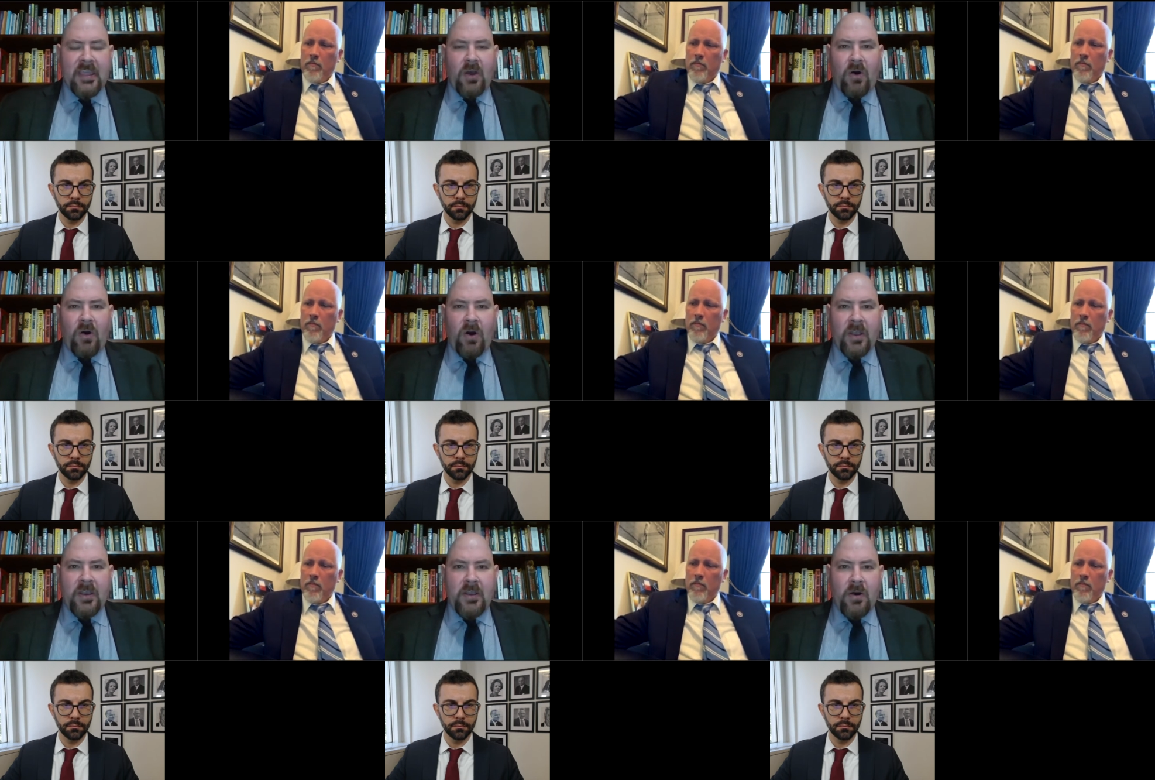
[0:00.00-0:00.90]

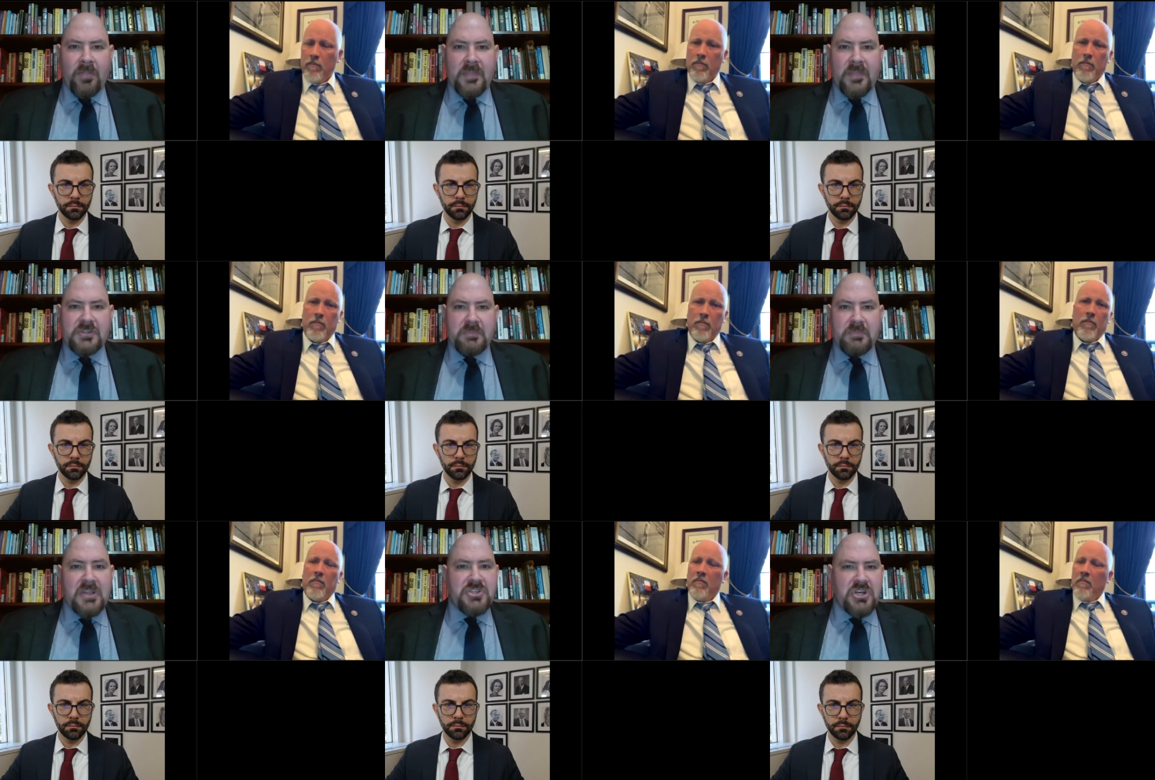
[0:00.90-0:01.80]
Speaker 1: on on this
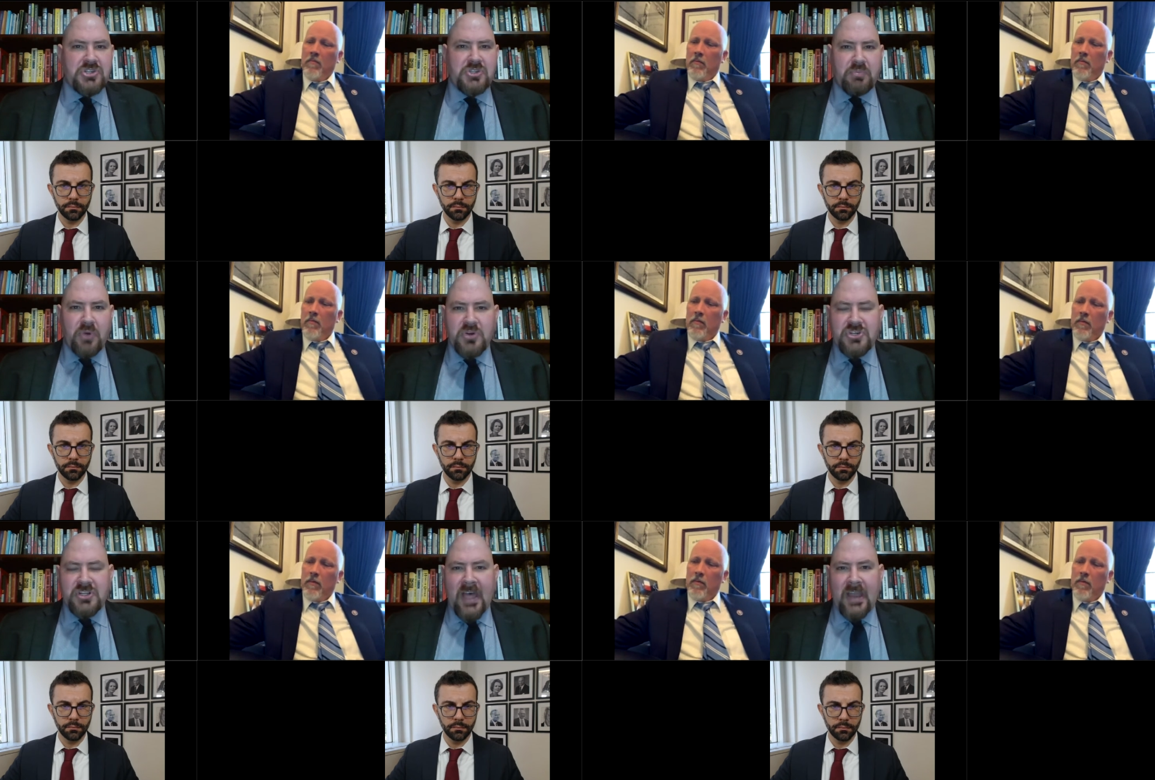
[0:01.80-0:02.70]
administration's approach to
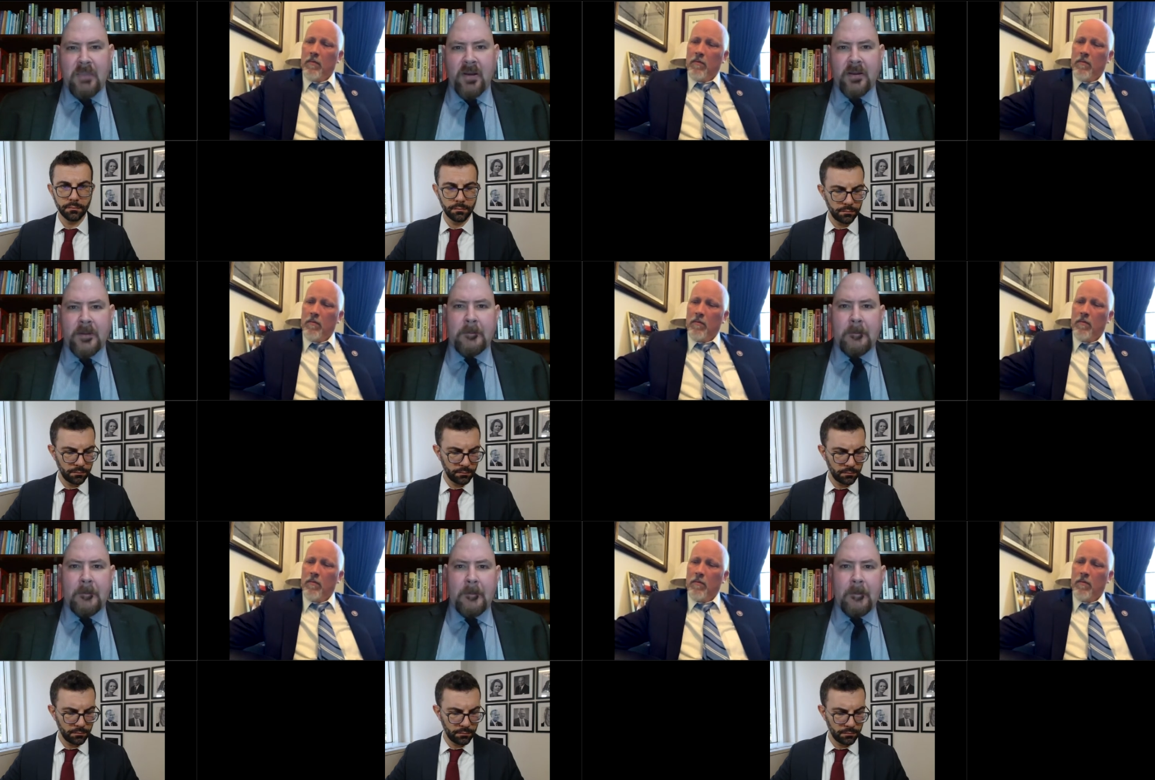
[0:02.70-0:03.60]
Latin America?
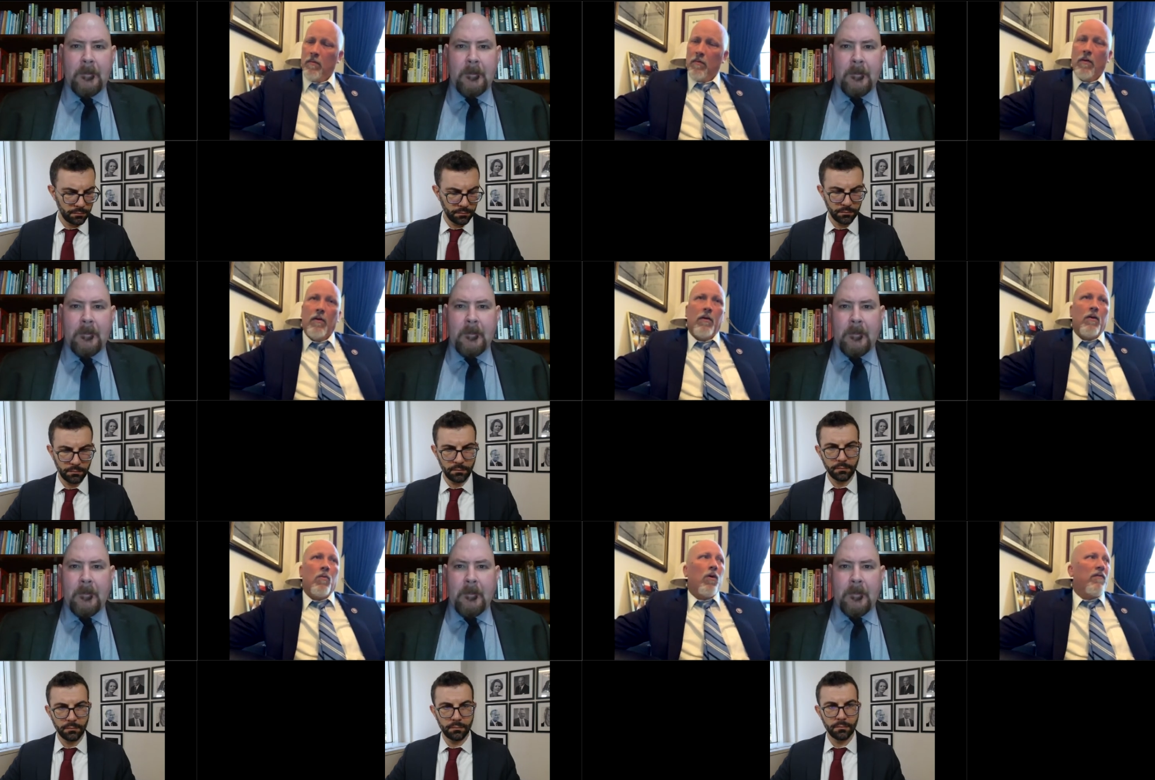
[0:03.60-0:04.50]

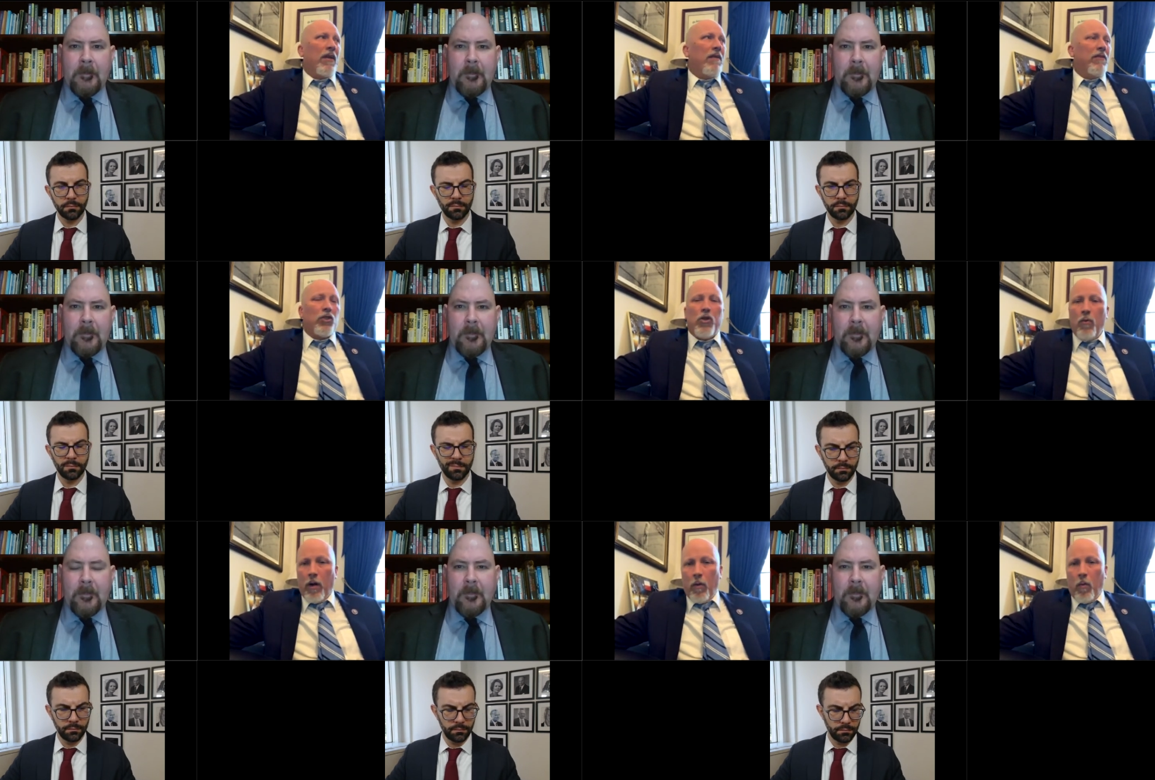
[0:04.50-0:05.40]
Speaker 2: Well, if any of us knew
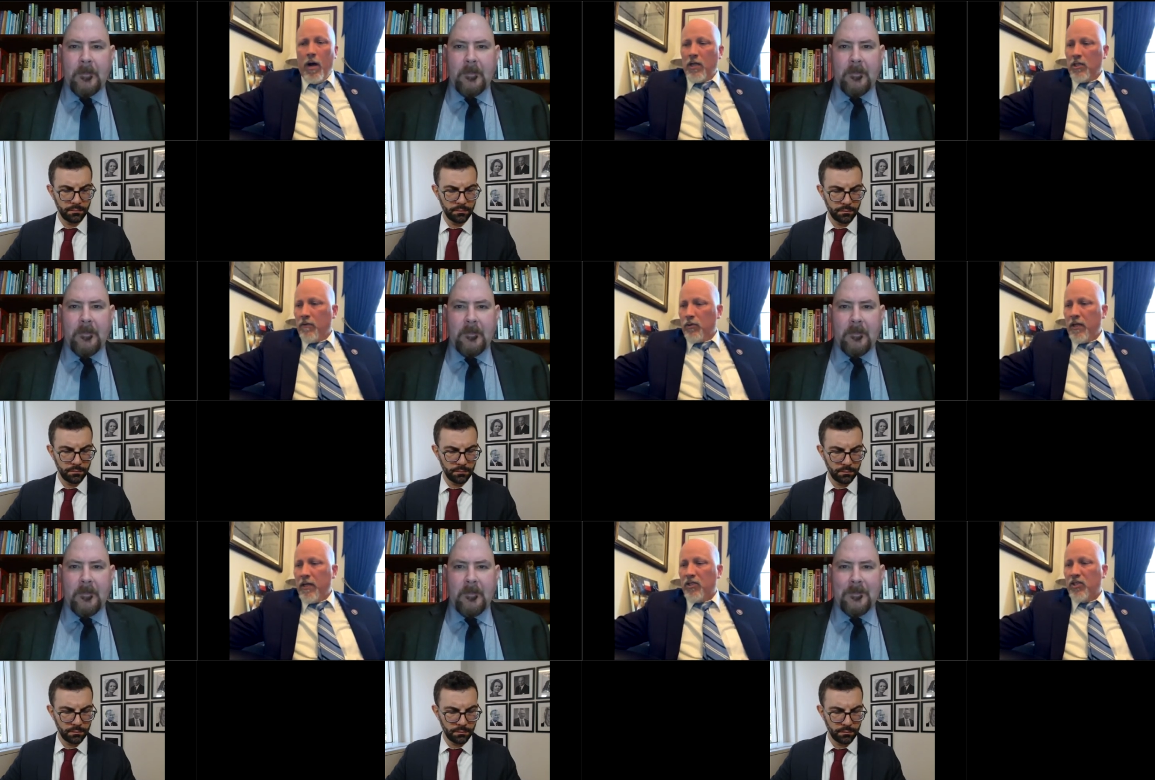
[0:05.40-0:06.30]
what it was, if there was
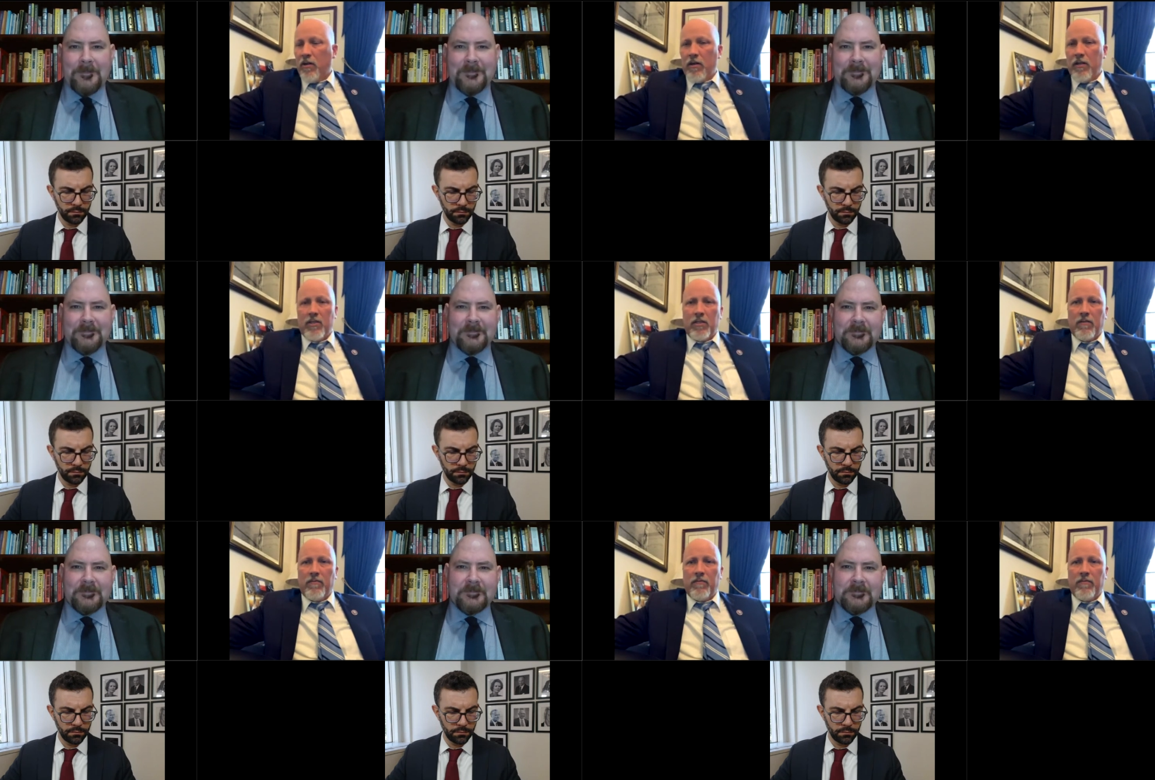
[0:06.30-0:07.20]
any seriousness
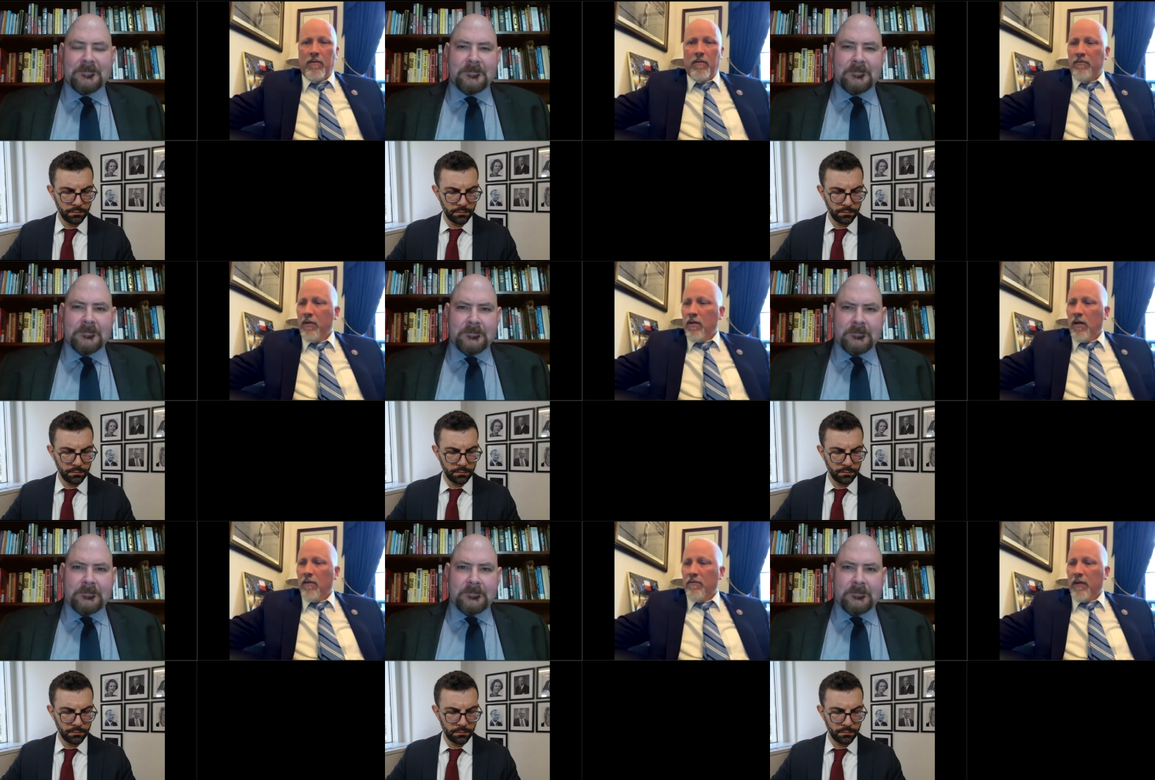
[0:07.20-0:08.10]
of of,
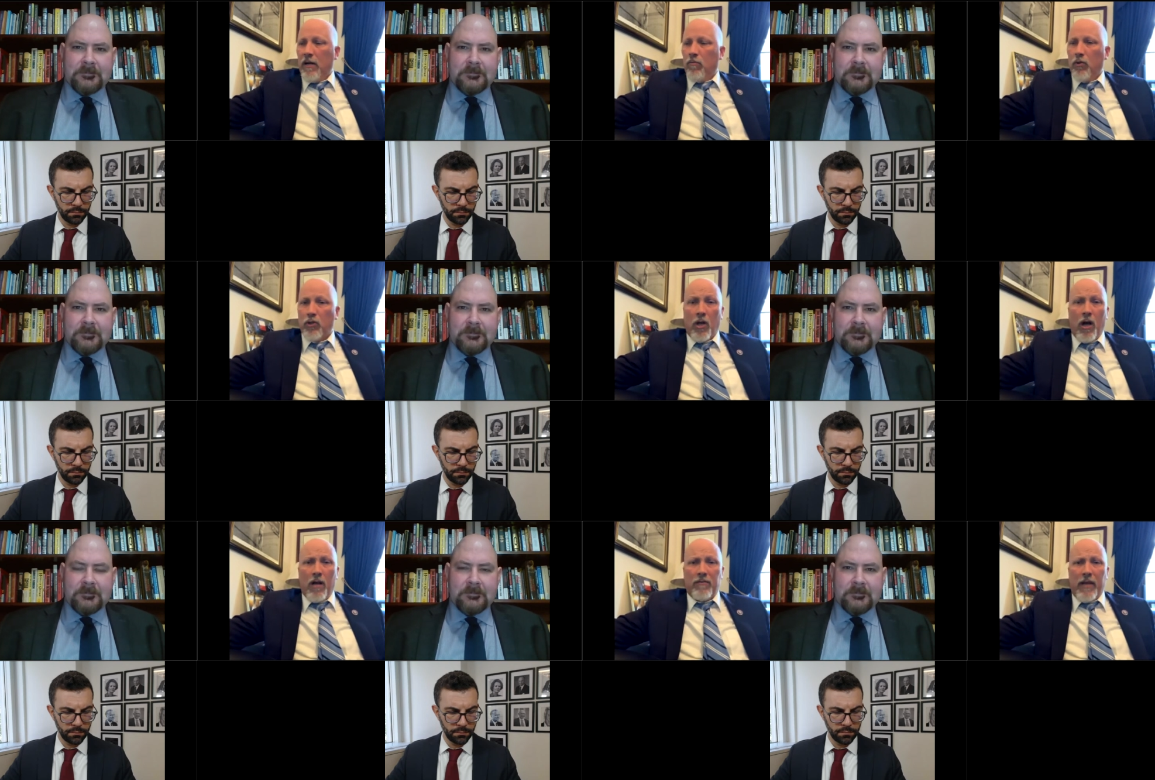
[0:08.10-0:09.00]
of uh,
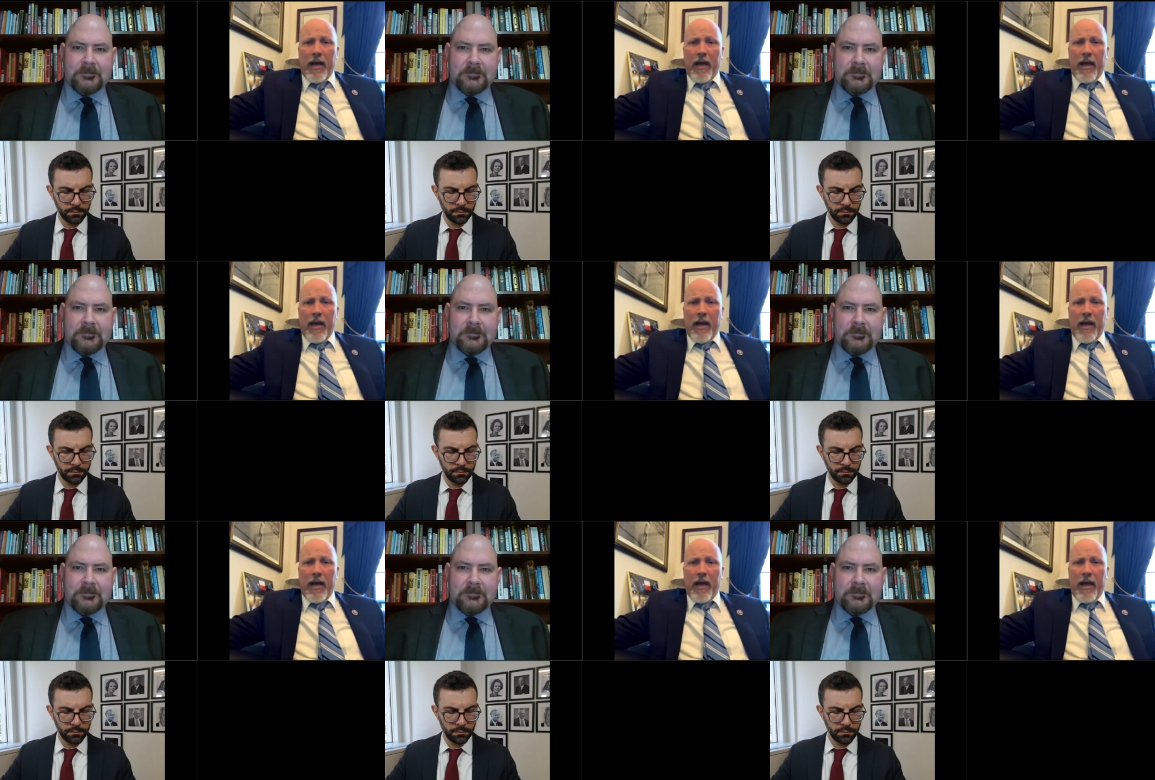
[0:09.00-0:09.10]
resolve to